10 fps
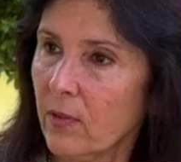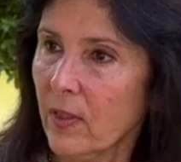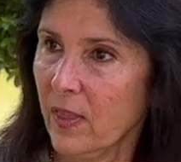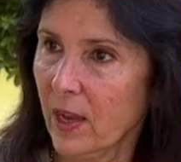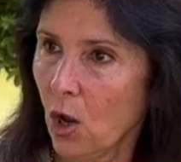
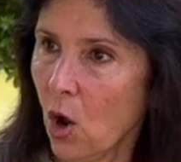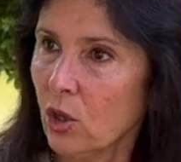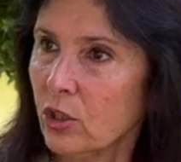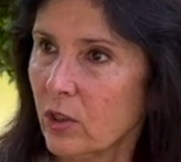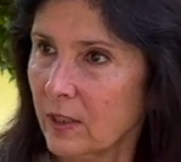the
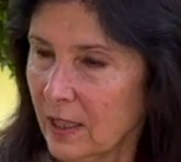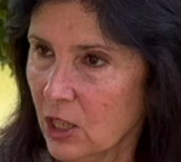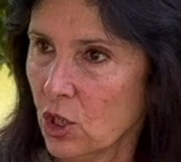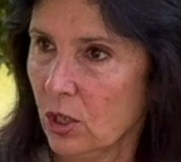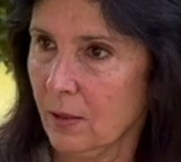
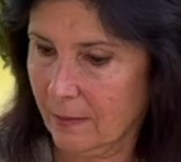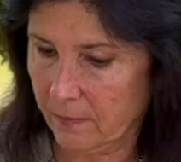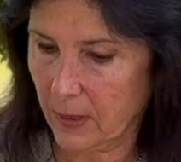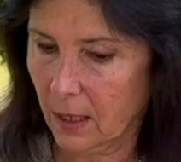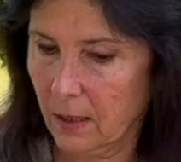contradiction.
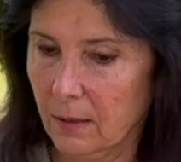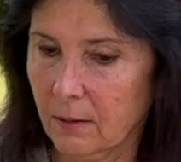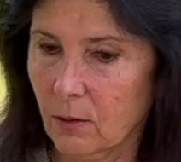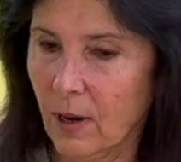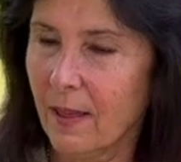
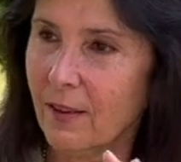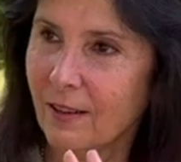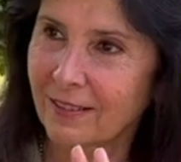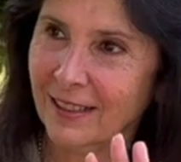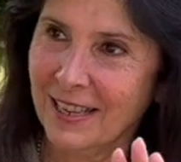
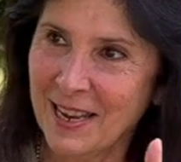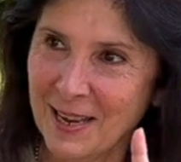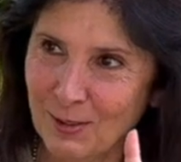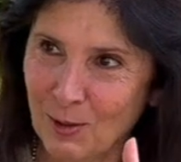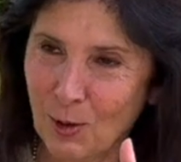Rather,
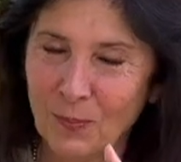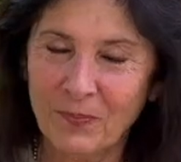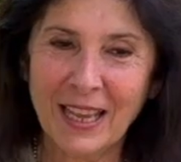no.